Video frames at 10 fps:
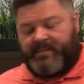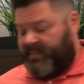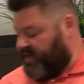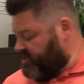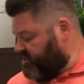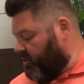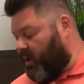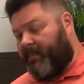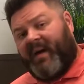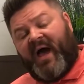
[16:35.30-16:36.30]
that may
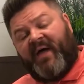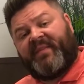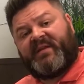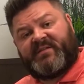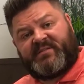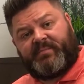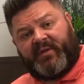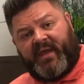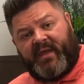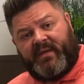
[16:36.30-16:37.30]
show up on the
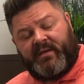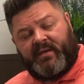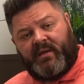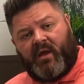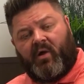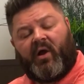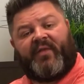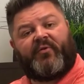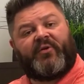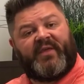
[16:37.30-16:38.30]
display are
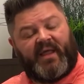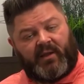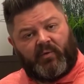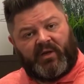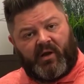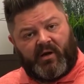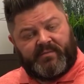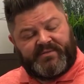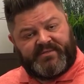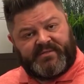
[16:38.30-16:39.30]
either yellow
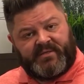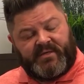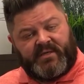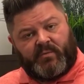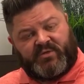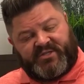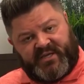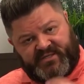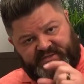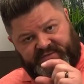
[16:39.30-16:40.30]
alarms, in which
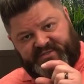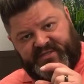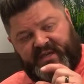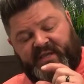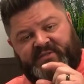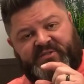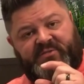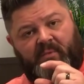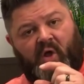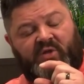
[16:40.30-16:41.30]
case you'll see a
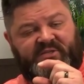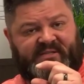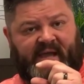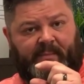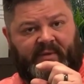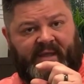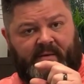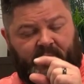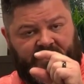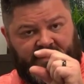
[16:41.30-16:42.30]
small
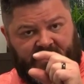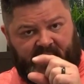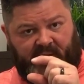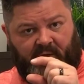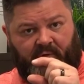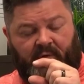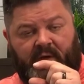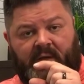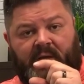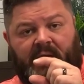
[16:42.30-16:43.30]
stoplight with a
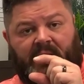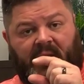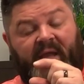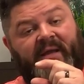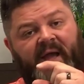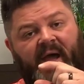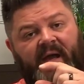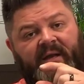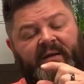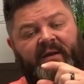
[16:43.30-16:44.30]
yellow light
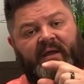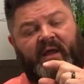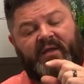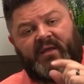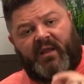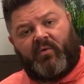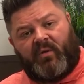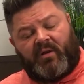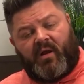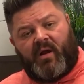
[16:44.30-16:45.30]
on it. A
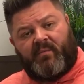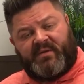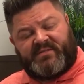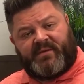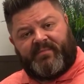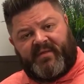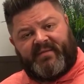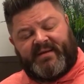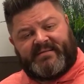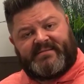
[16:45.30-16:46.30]
yellow alarm is
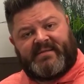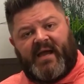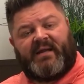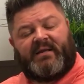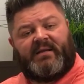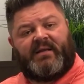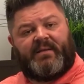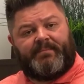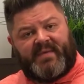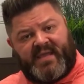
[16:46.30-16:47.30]
something that is not
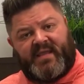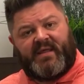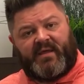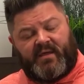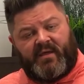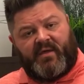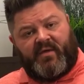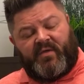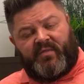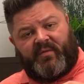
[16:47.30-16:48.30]
impeding
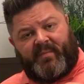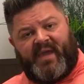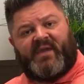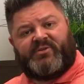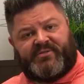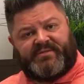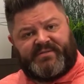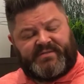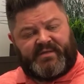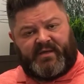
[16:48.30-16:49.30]
the
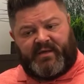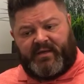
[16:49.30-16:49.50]
patient's